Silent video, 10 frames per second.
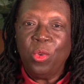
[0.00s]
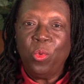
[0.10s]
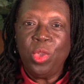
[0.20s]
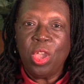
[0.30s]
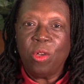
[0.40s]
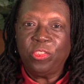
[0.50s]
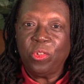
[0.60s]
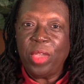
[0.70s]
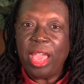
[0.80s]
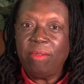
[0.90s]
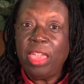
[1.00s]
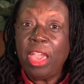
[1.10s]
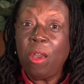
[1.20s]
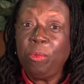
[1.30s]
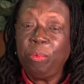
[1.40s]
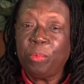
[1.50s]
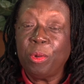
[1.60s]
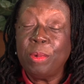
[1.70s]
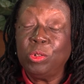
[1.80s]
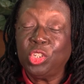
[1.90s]
We also have health
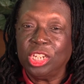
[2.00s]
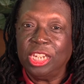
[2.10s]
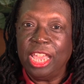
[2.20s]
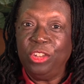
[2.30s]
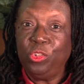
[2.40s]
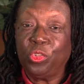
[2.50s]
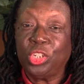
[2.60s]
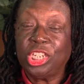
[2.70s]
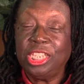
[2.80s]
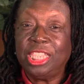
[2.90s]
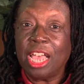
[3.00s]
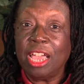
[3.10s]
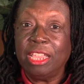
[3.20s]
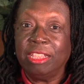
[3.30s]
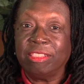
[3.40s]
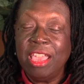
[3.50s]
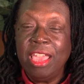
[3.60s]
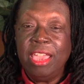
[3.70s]
promotion and nutrition science.